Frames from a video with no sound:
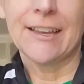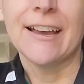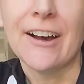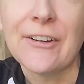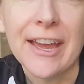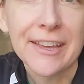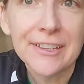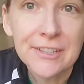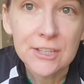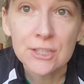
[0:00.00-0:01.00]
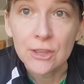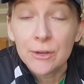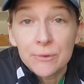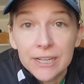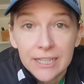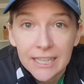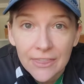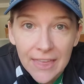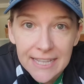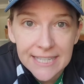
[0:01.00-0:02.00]
Okay, so then we're gonna let
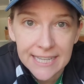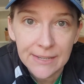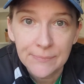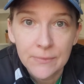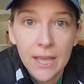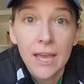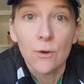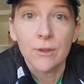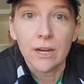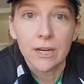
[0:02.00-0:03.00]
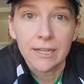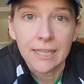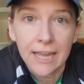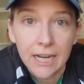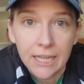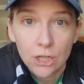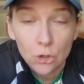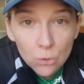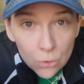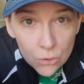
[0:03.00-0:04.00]
that sit. We are gonna let it
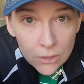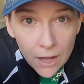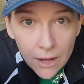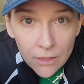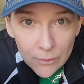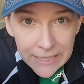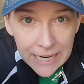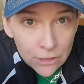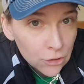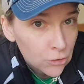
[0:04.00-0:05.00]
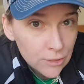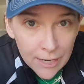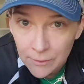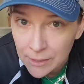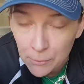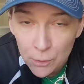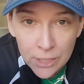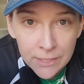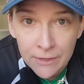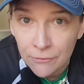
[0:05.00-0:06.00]
cool all the way down. You do not wanna put
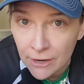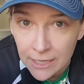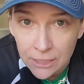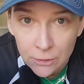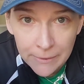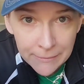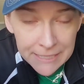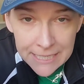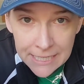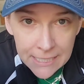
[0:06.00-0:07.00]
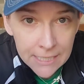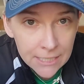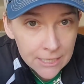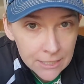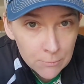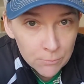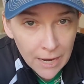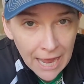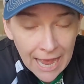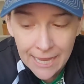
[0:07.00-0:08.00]
little baby seeds into this
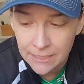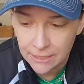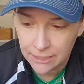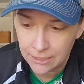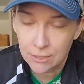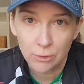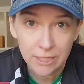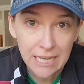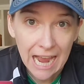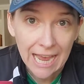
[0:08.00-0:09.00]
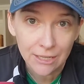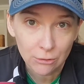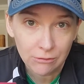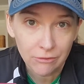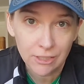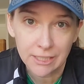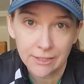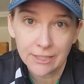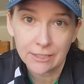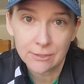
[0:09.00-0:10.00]
pot. Like it's hot, you can feel it on
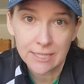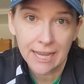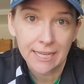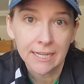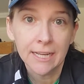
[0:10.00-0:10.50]
the outside.